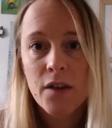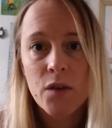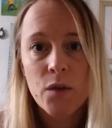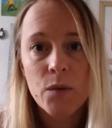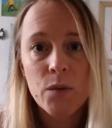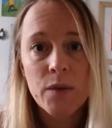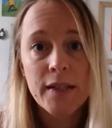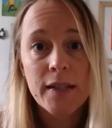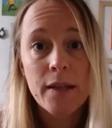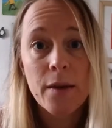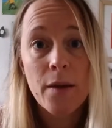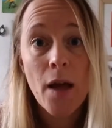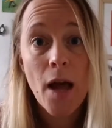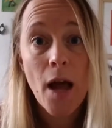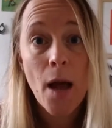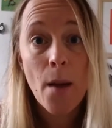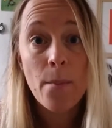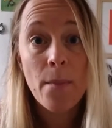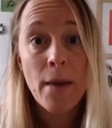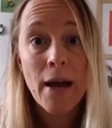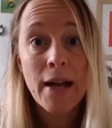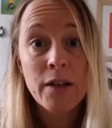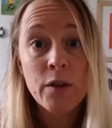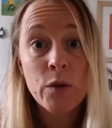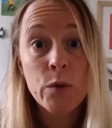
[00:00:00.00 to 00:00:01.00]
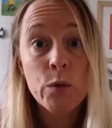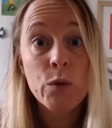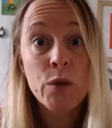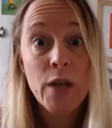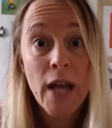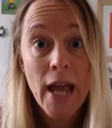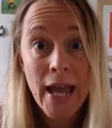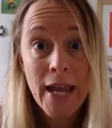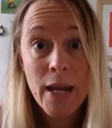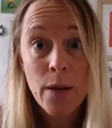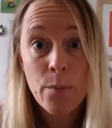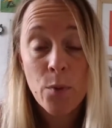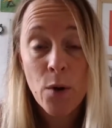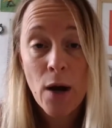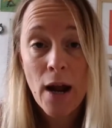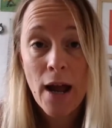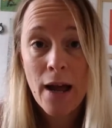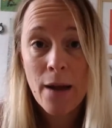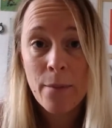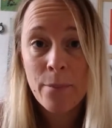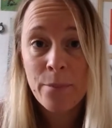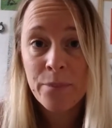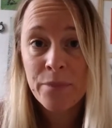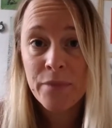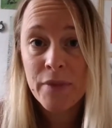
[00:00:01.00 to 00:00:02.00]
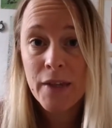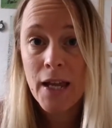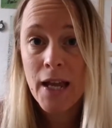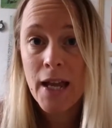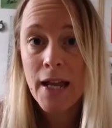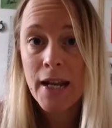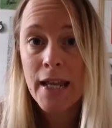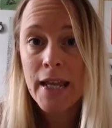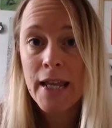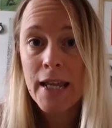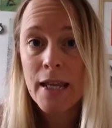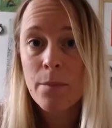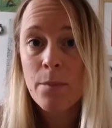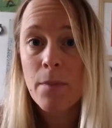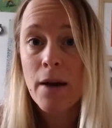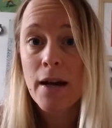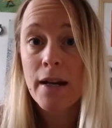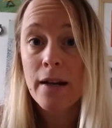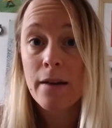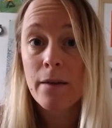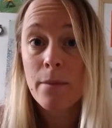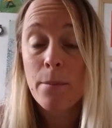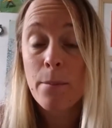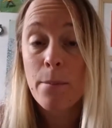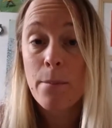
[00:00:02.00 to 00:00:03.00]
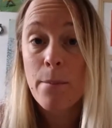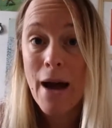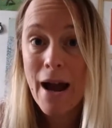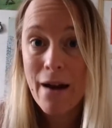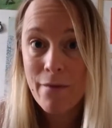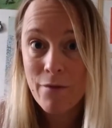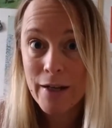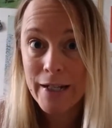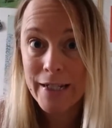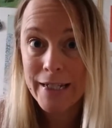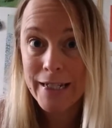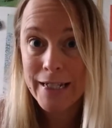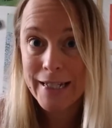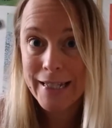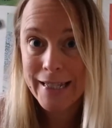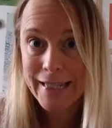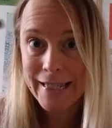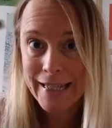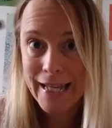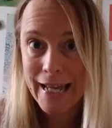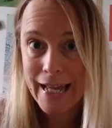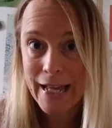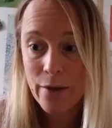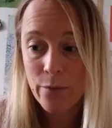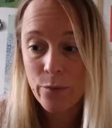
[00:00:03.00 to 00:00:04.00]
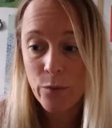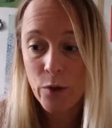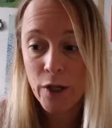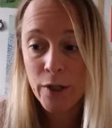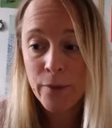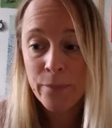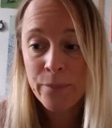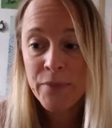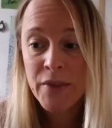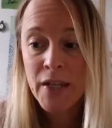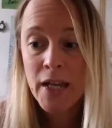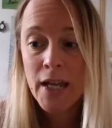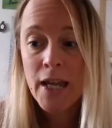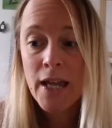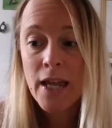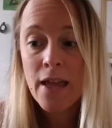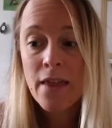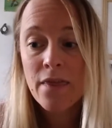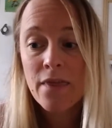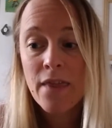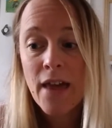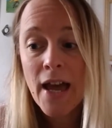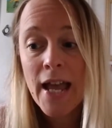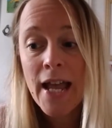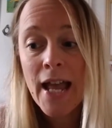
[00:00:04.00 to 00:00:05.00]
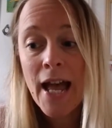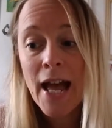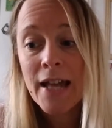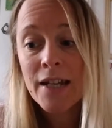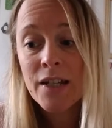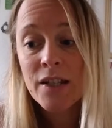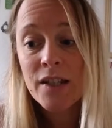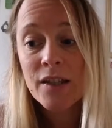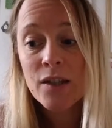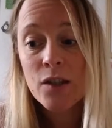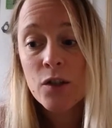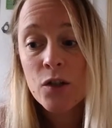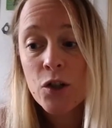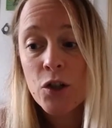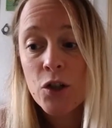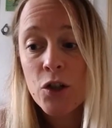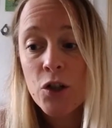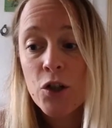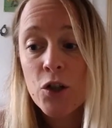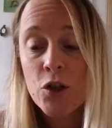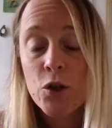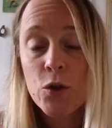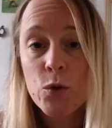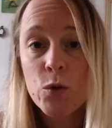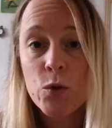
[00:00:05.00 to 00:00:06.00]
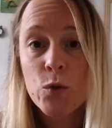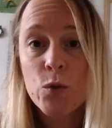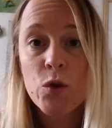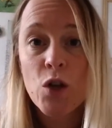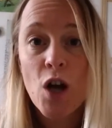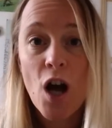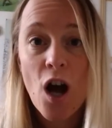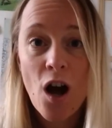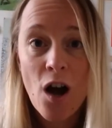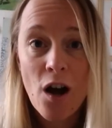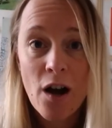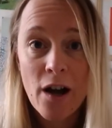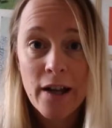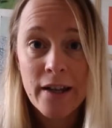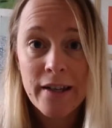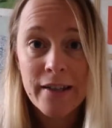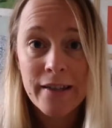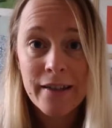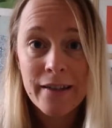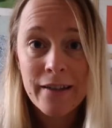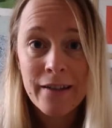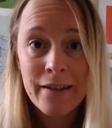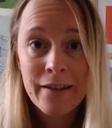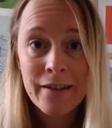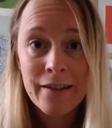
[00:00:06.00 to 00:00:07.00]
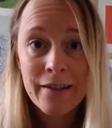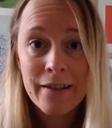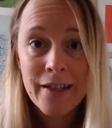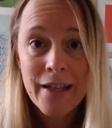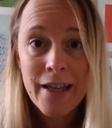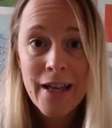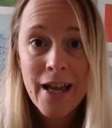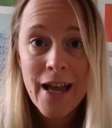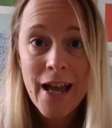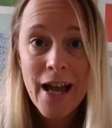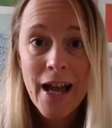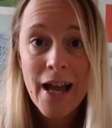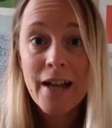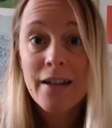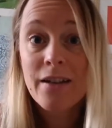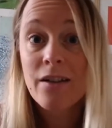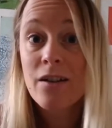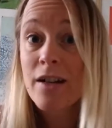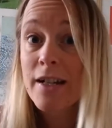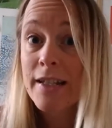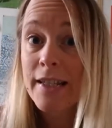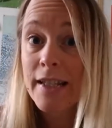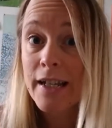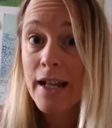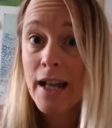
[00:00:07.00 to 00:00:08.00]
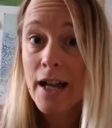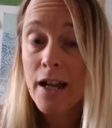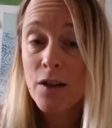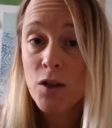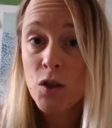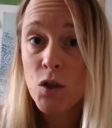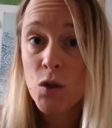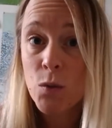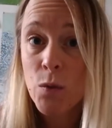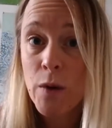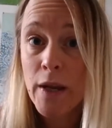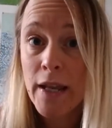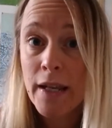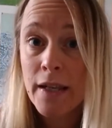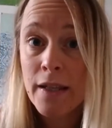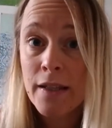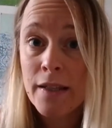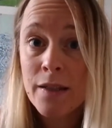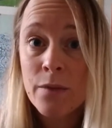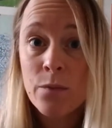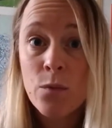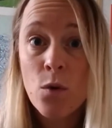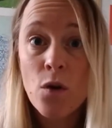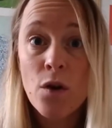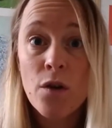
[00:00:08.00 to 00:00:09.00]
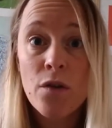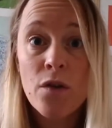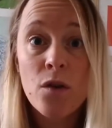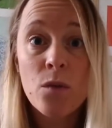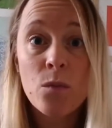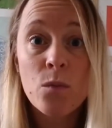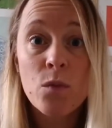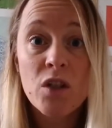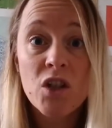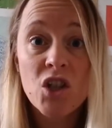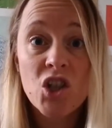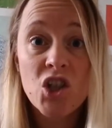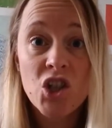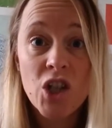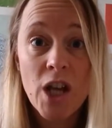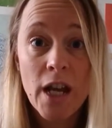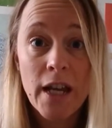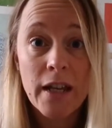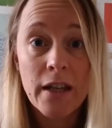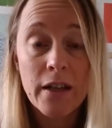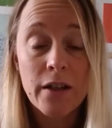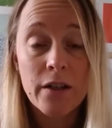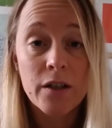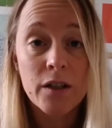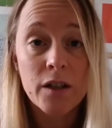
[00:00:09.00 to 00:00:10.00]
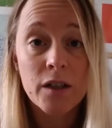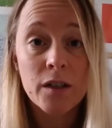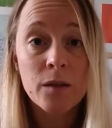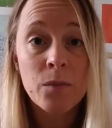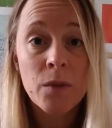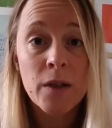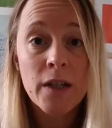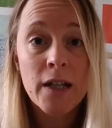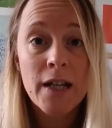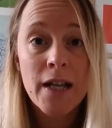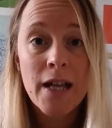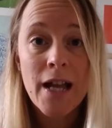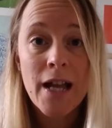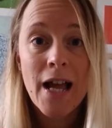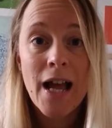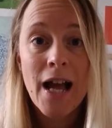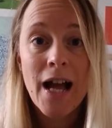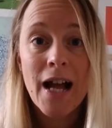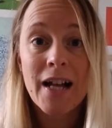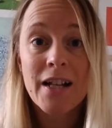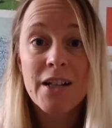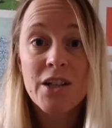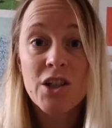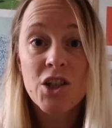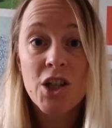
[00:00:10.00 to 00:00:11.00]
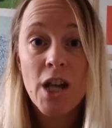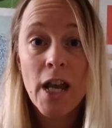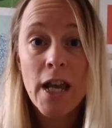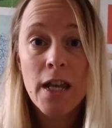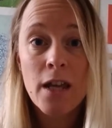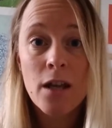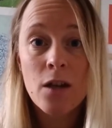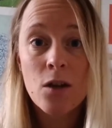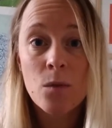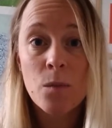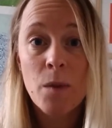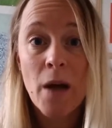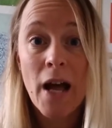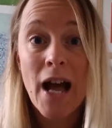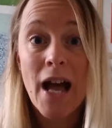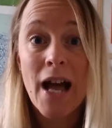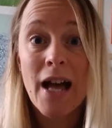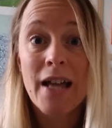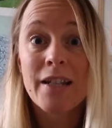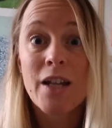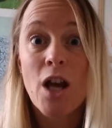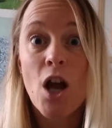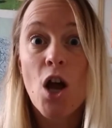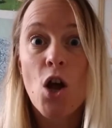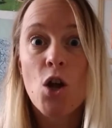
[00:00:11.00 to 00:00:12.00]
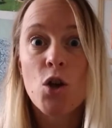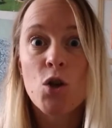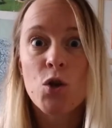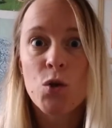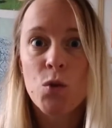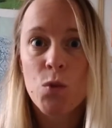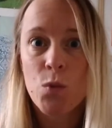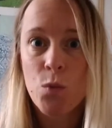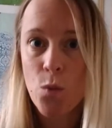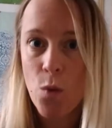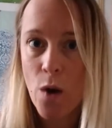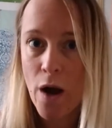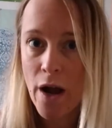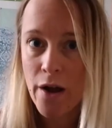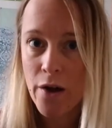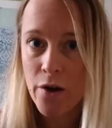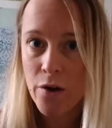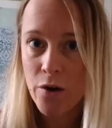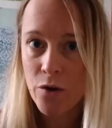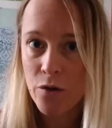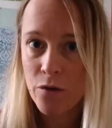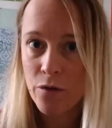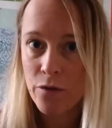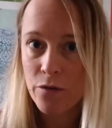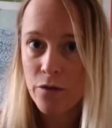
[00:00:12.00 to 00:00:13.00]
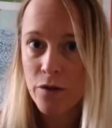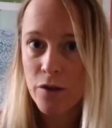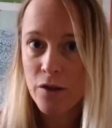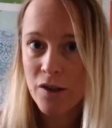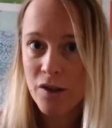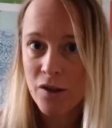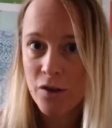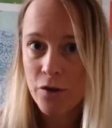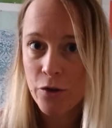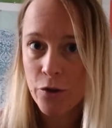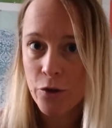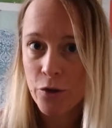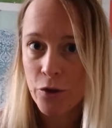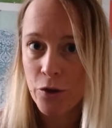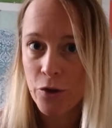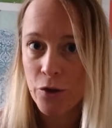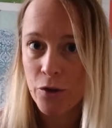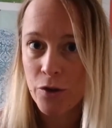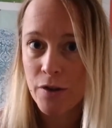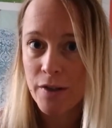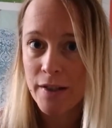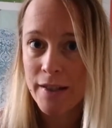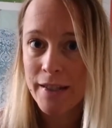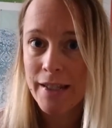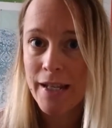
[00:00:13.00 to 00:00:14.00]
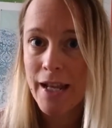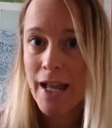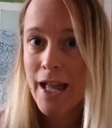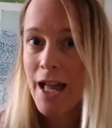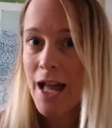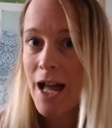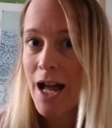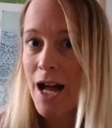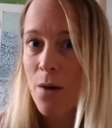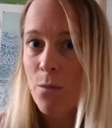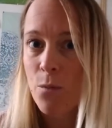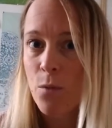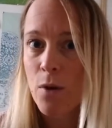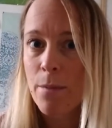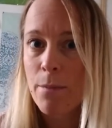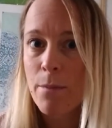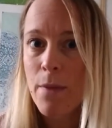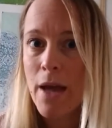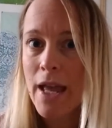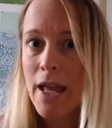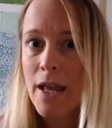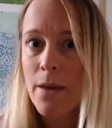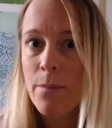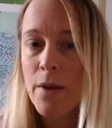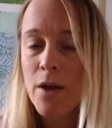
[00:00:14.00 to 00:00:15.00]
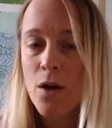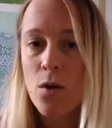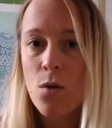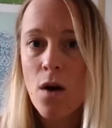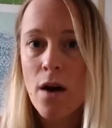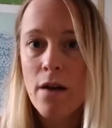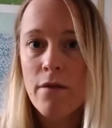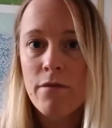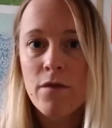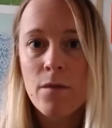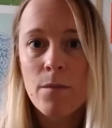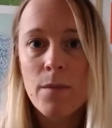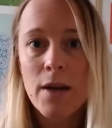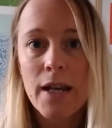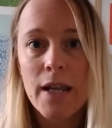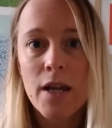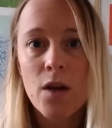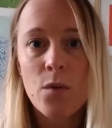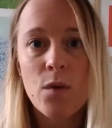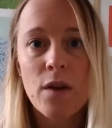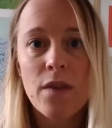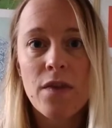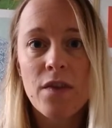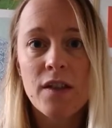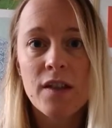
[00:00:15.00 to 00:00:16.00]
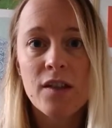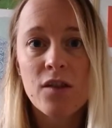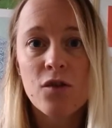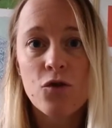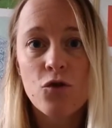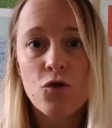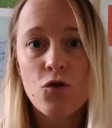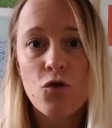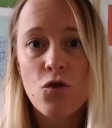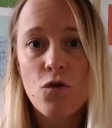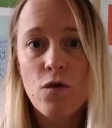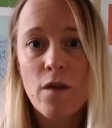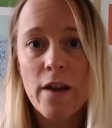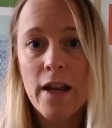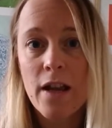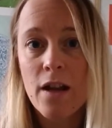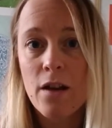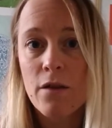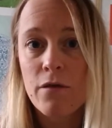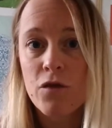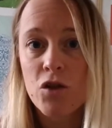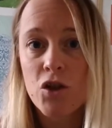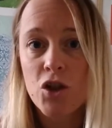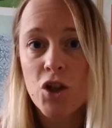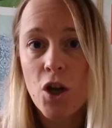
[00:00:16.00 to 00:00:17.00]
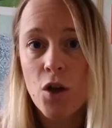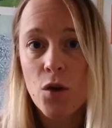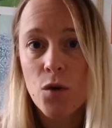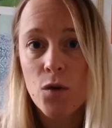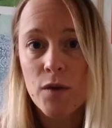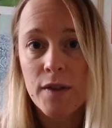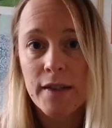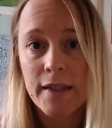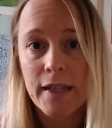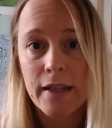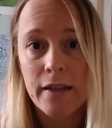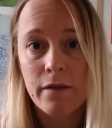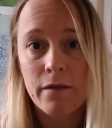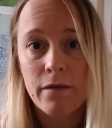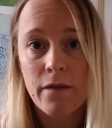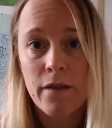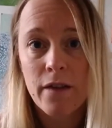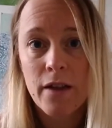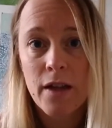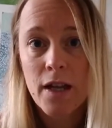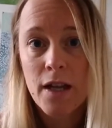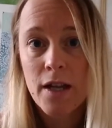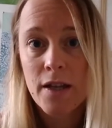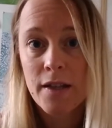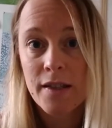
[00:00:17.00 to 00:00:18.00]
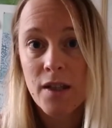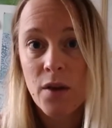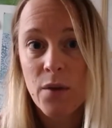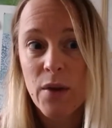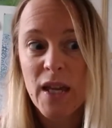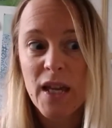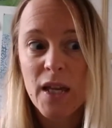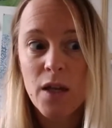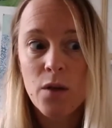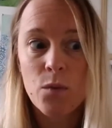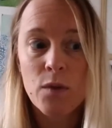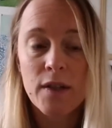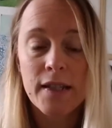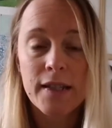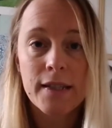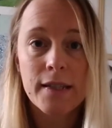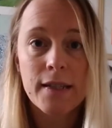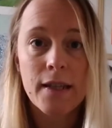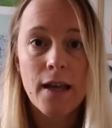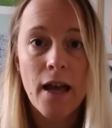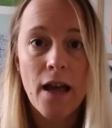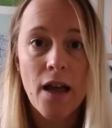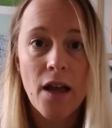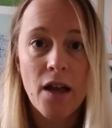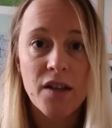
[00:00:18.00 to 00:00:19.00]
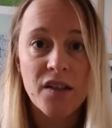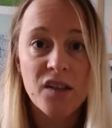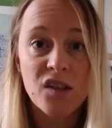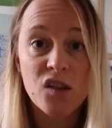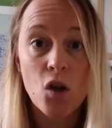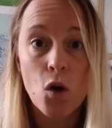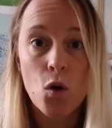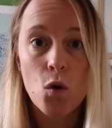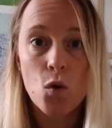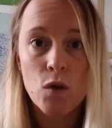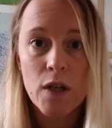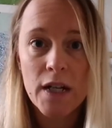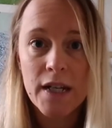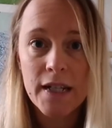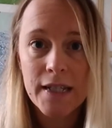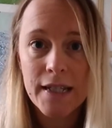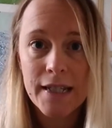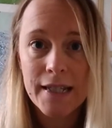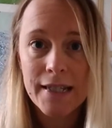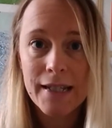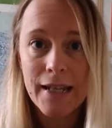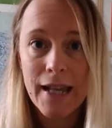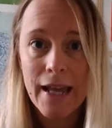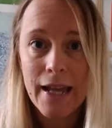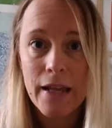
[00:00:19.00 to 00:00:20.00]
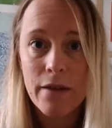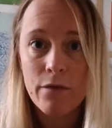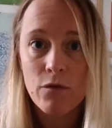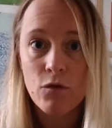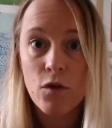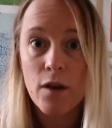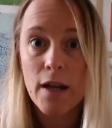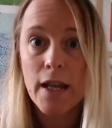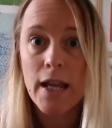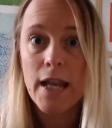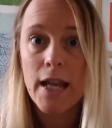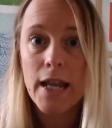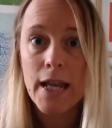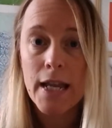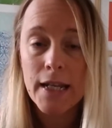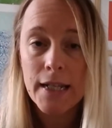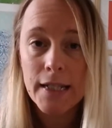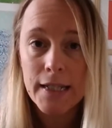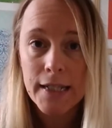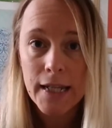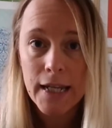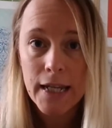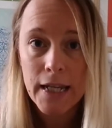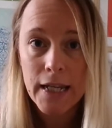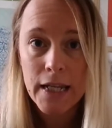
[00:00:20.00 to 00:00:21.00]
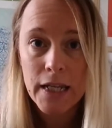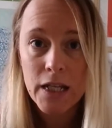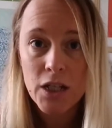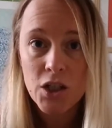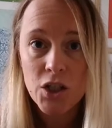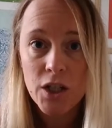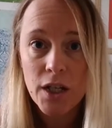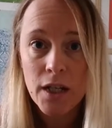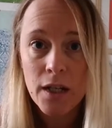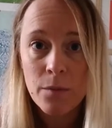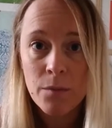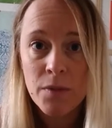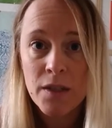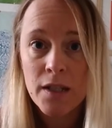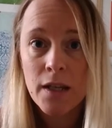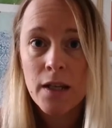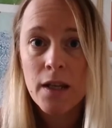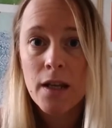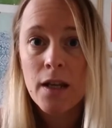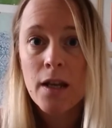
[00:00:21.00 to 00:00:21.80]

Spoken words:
there was a man called Abraham, and he married Sarah. They had a son called Isaac, and Isaac had twins. One of them was Jacob, and Jacob had 12 sons. And we may be quite familiar with the story of Joseph. So he was sold into slavery into Egypt,